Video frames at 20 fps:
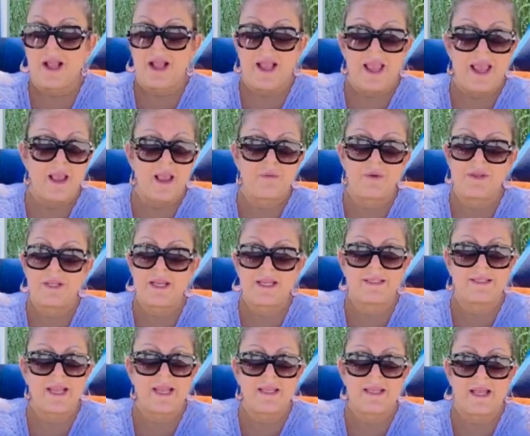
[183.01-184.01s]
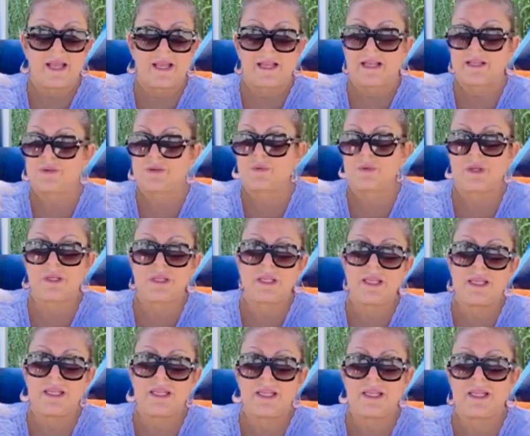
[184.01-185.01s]
I hate when they say that, because
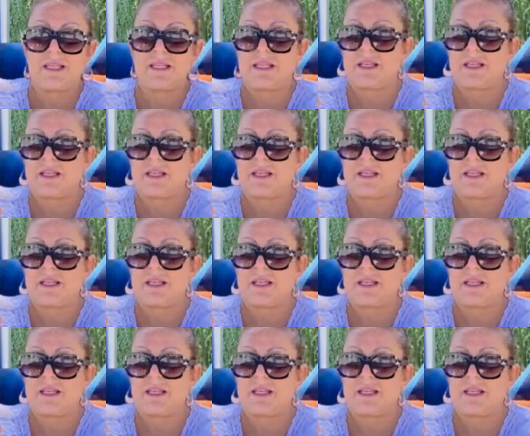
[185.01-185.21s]
really